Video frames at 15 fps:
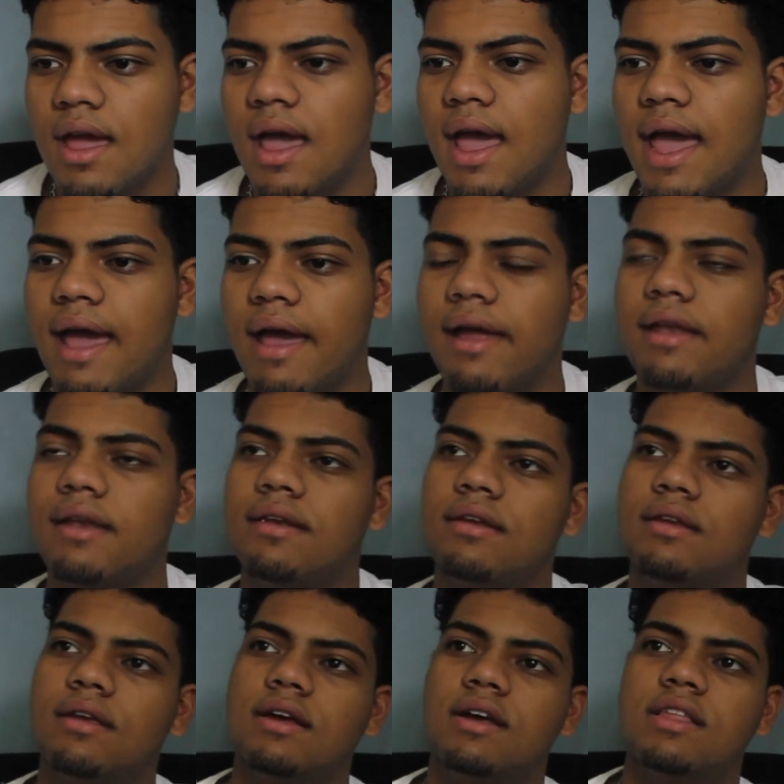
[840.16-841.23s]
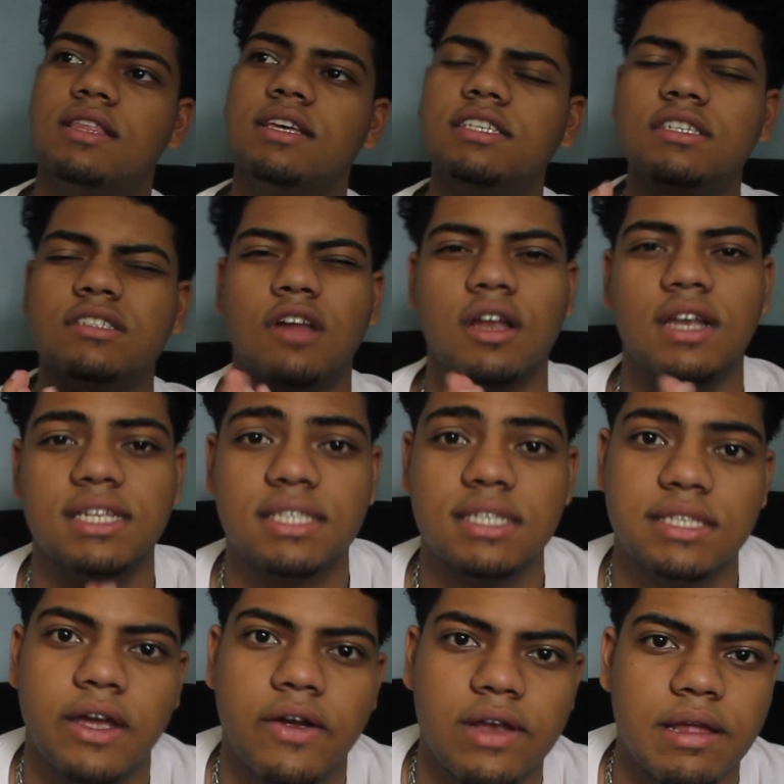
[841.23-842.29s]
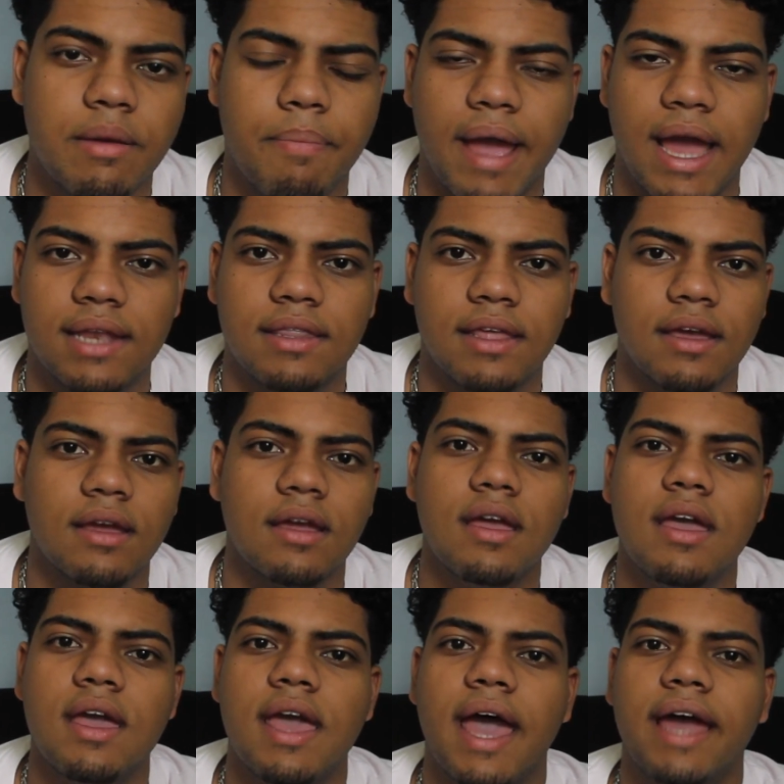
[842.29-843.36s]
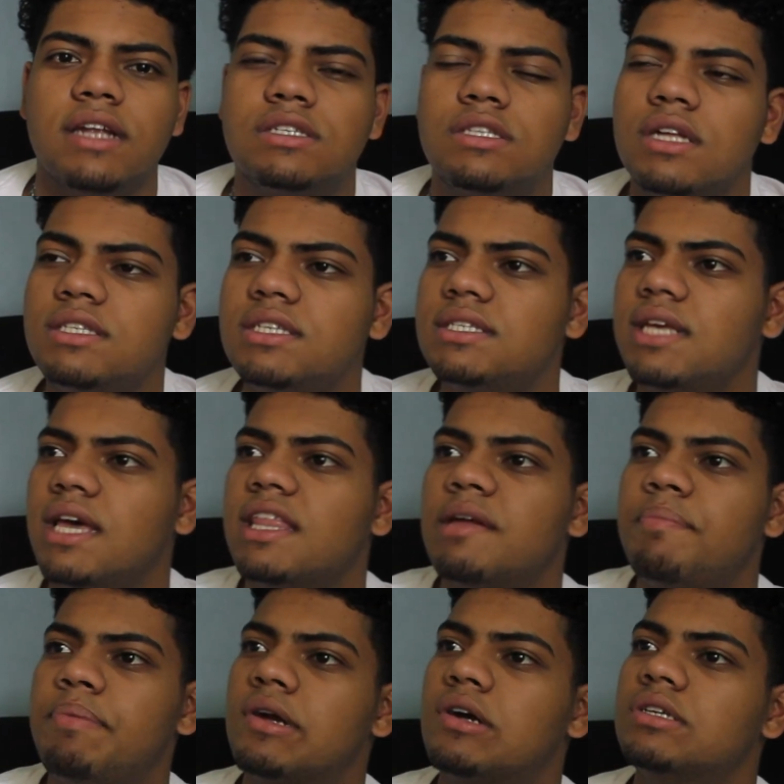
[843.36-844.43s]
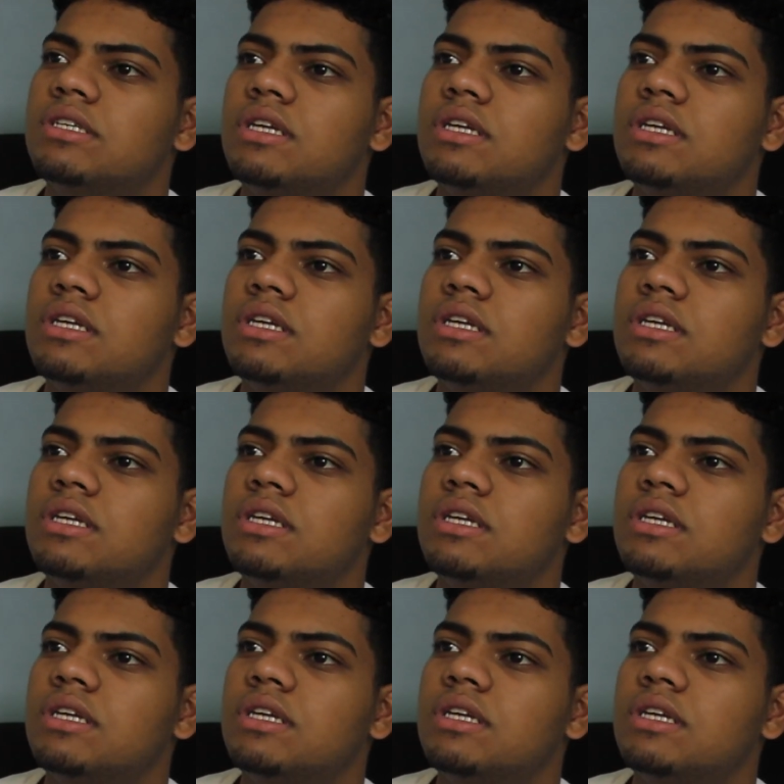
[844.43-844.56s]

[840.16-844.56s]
And this is not necessarily a bad thing. And it's not to say that because you